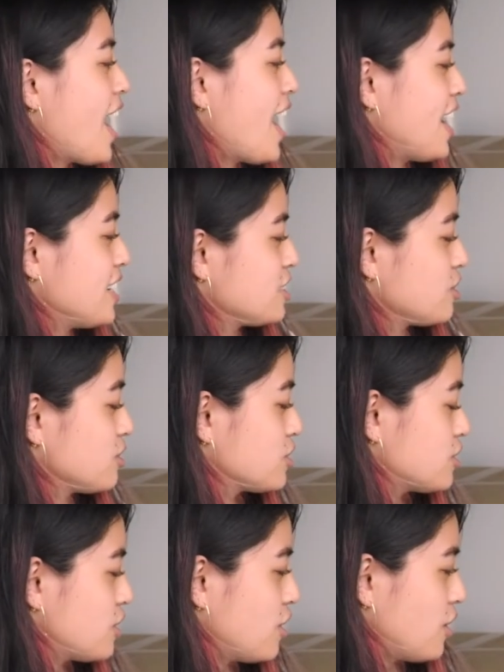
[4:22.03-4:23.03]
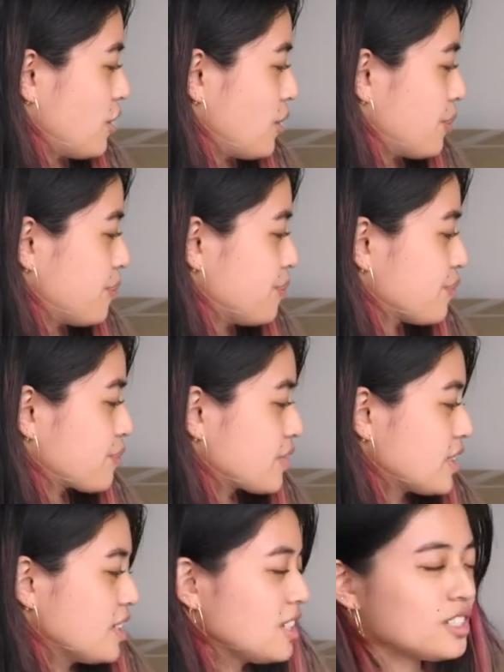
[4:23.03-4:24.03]
and also
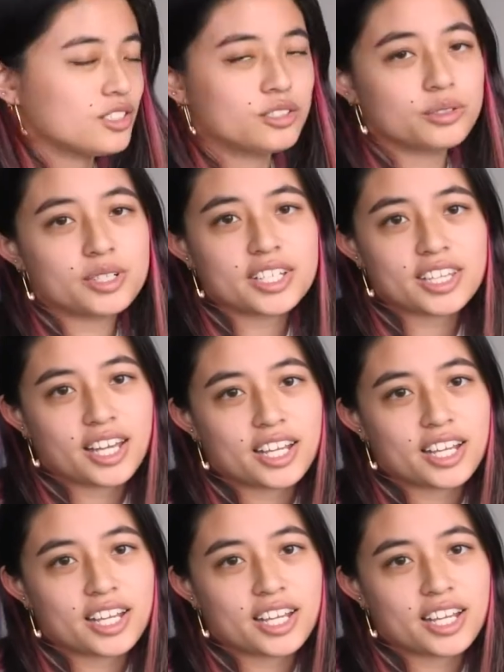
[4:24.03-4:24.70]
doing